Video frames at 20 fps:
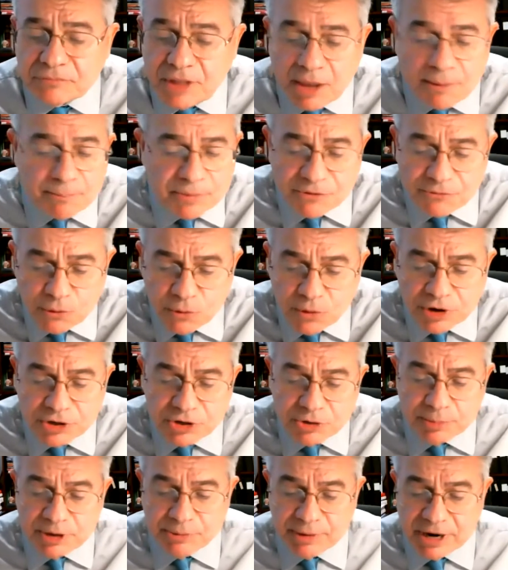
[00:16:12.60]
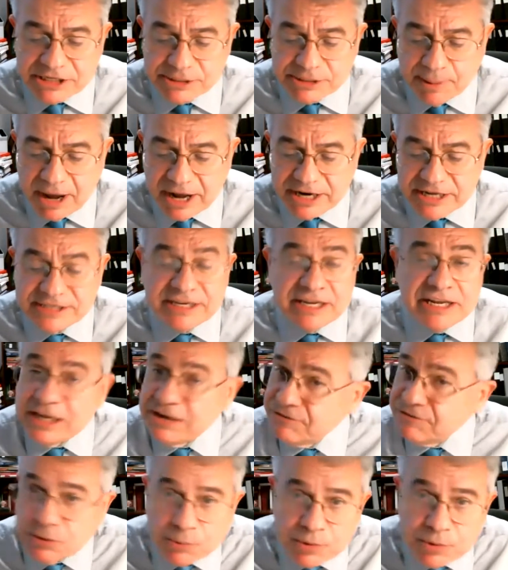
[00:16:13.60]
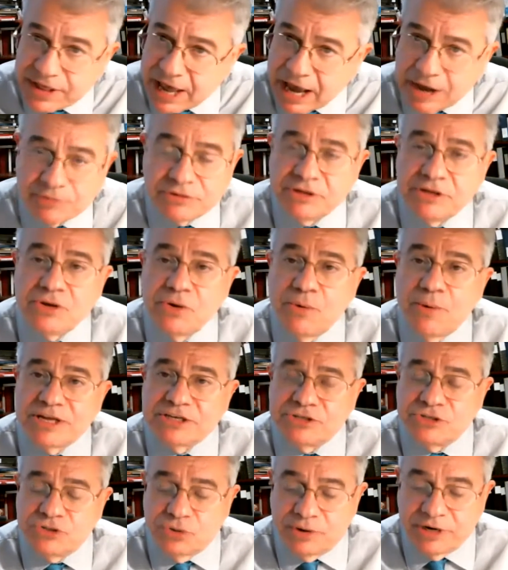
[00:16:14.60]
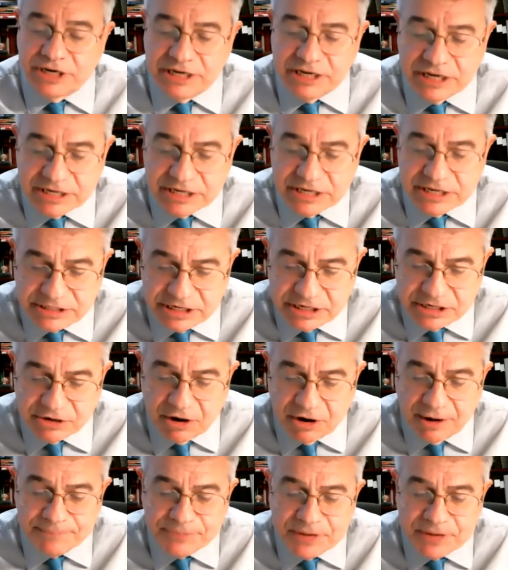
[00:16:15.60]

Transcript: before human rights bodies, even without the US joining CEDAW.